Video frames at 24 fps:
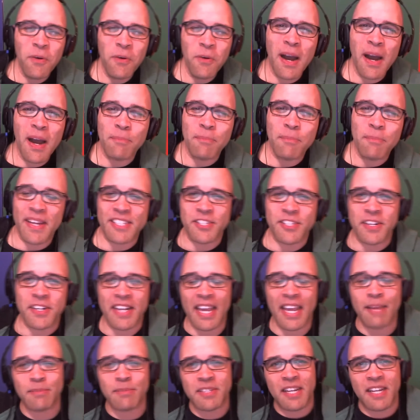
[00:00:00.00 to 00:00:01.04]
I bet your
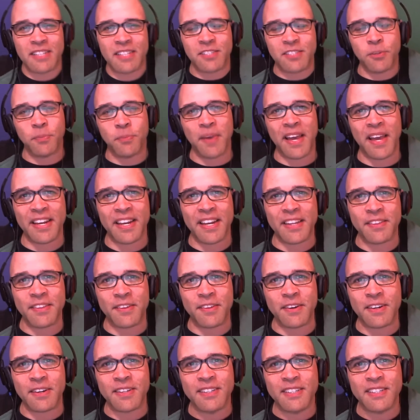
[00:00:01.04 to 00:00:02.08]
game's not so bad
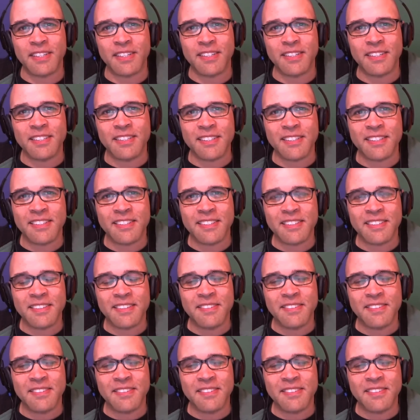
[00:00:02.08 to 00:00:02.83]
either. It's okay if